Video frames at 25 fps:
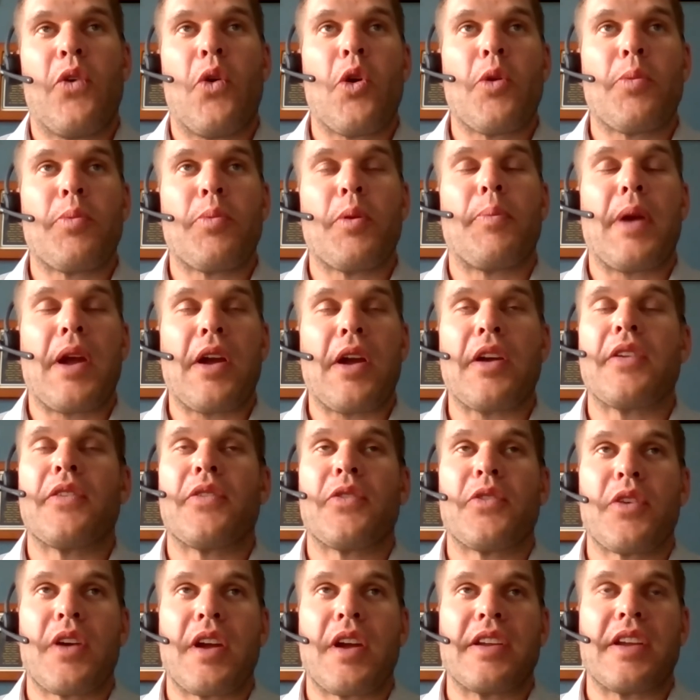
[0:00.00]
for preparing
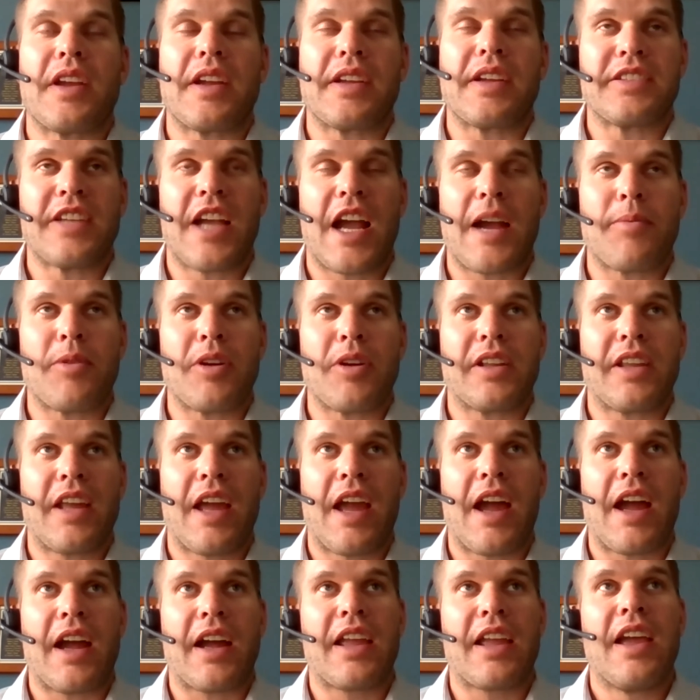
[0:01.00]
for a, a cyber
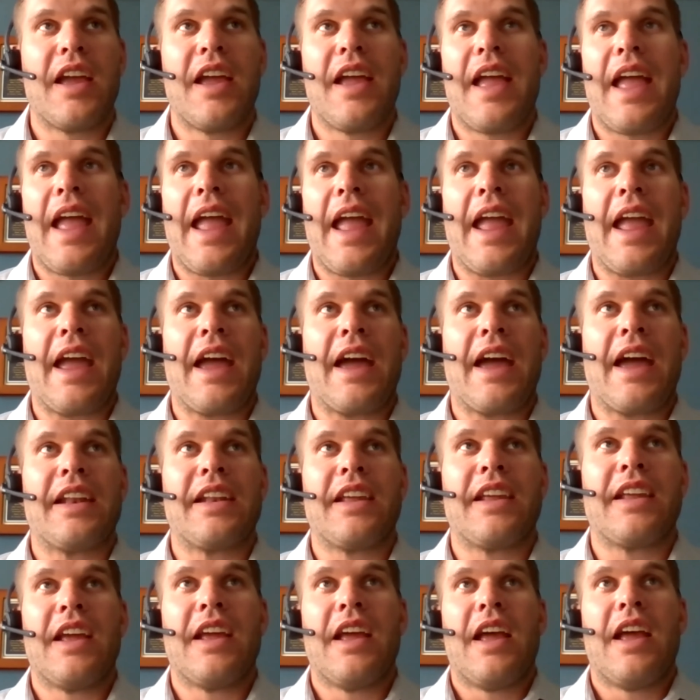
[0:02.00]
attack
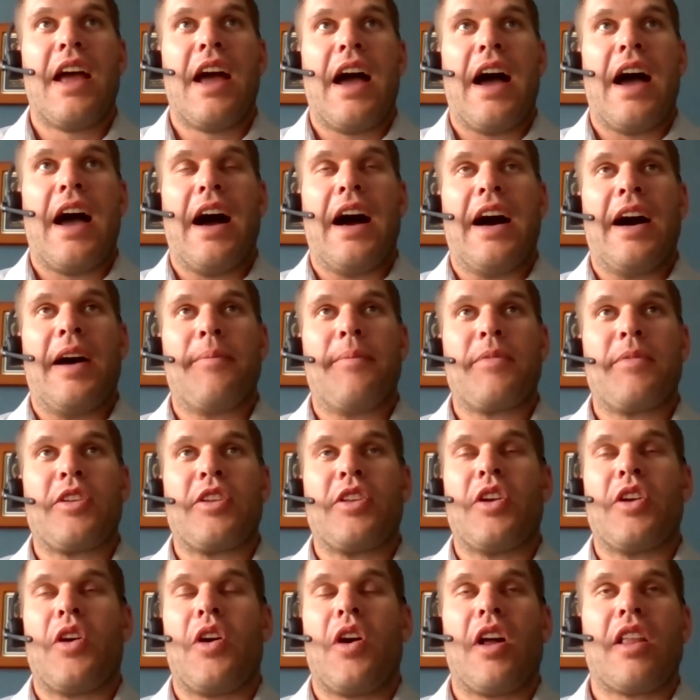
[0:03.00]
and um,
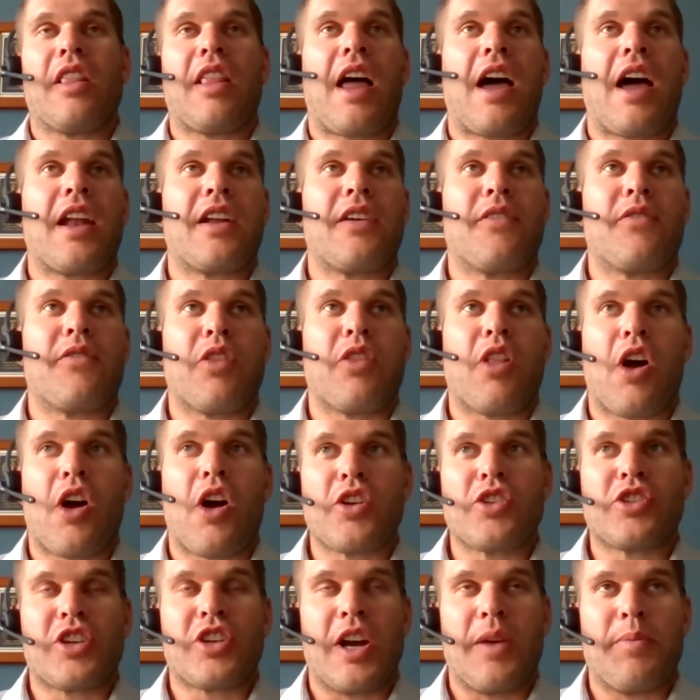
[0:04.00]
you know, a lot of
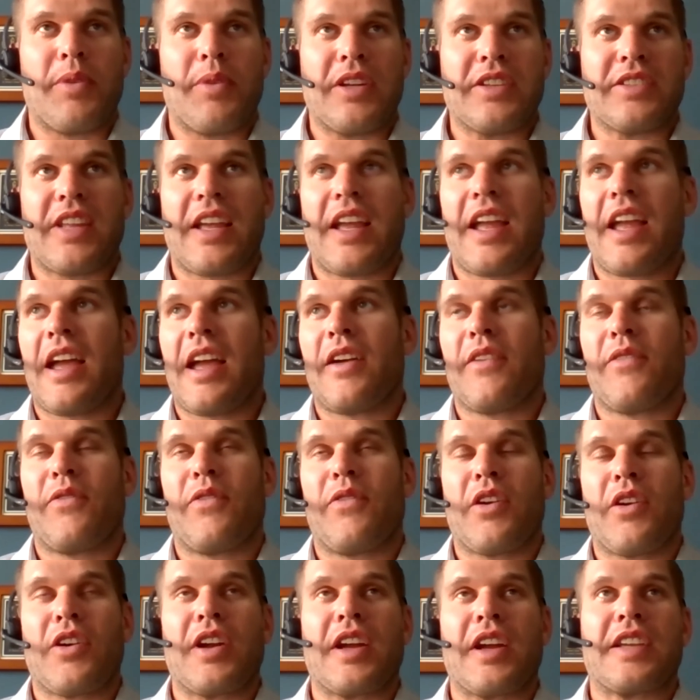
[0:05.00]
large companies, they have
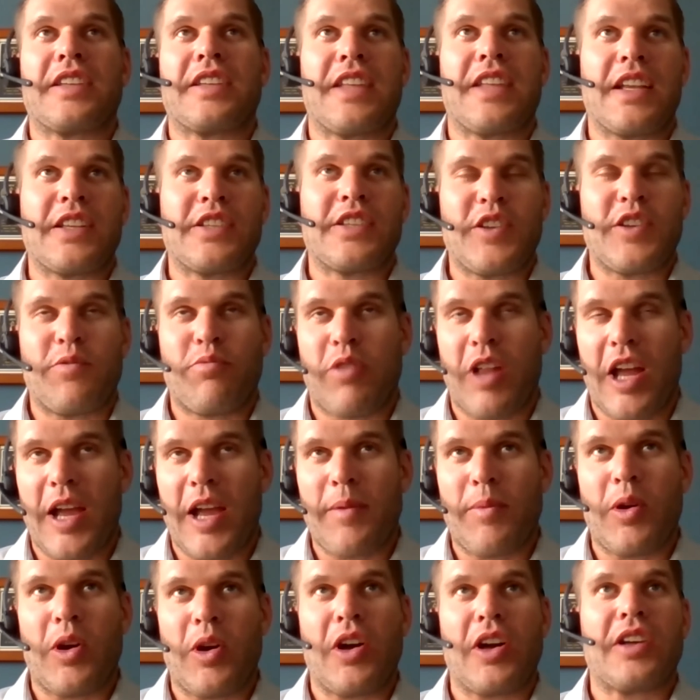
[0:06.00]
very extensive
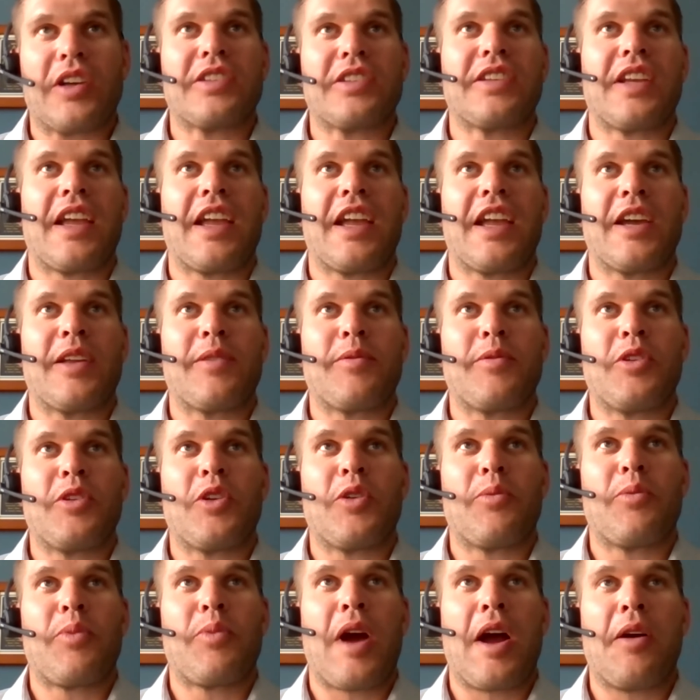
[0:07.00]
playbooks and,
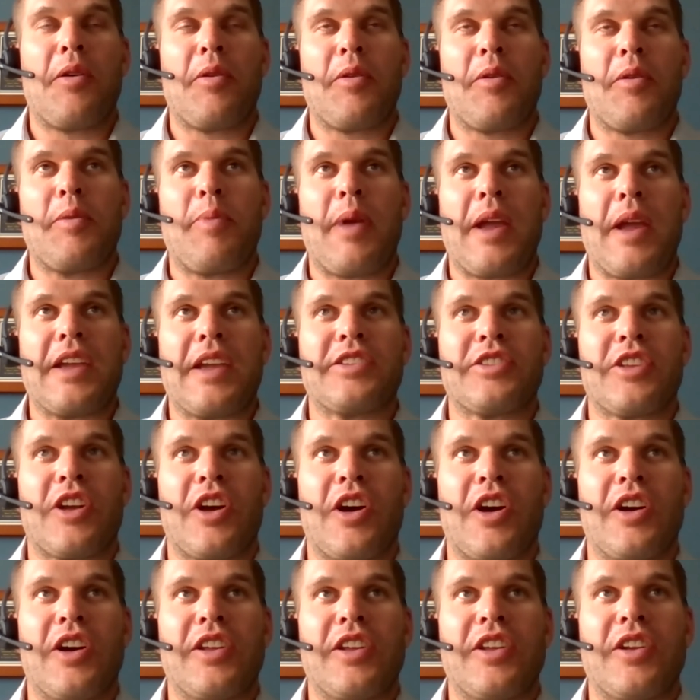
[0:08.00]
you know, probably based
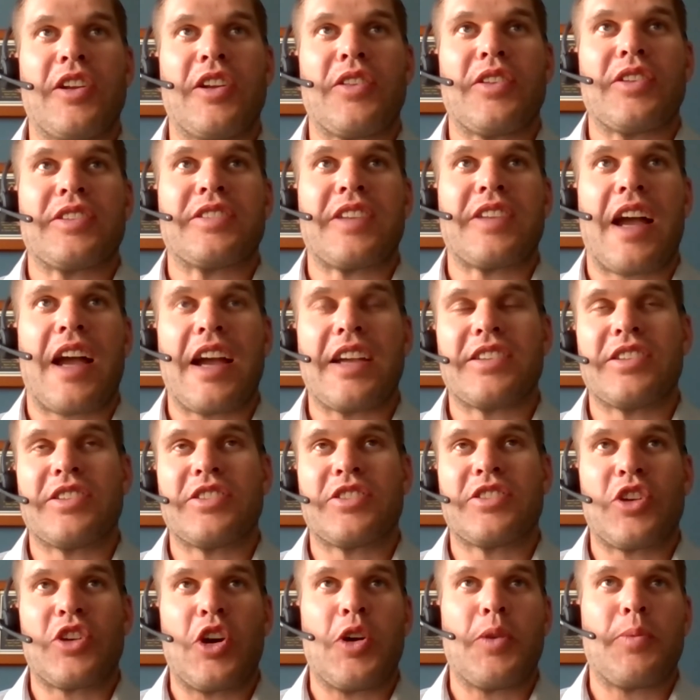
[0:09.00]
on, you know, the size
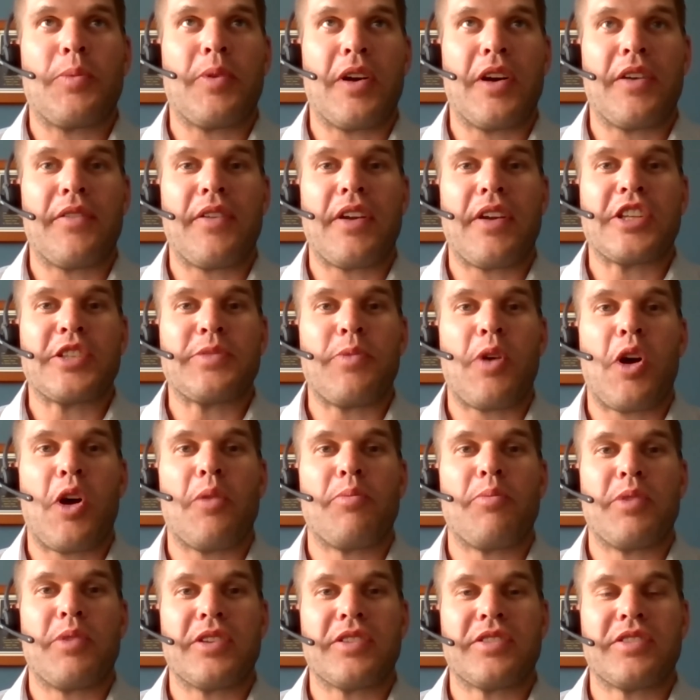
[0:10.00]
and scope of a
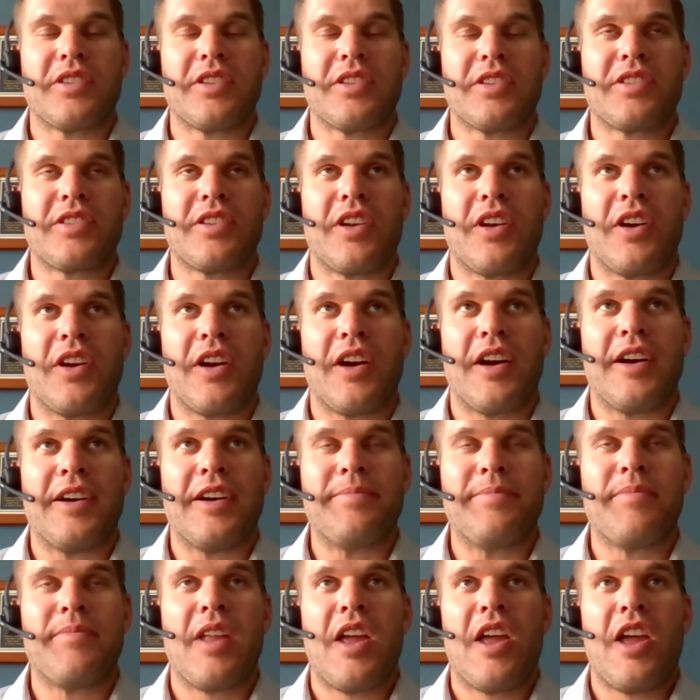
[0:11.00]
small business.
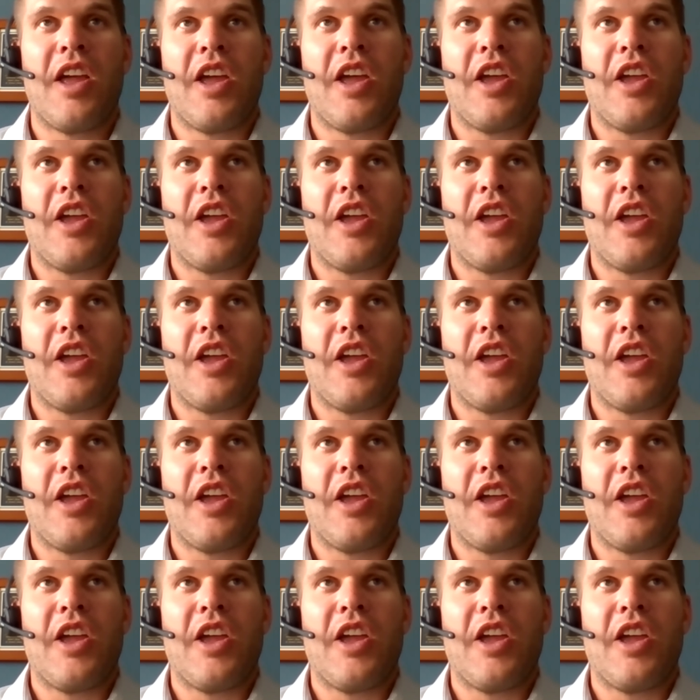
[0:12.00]
Um,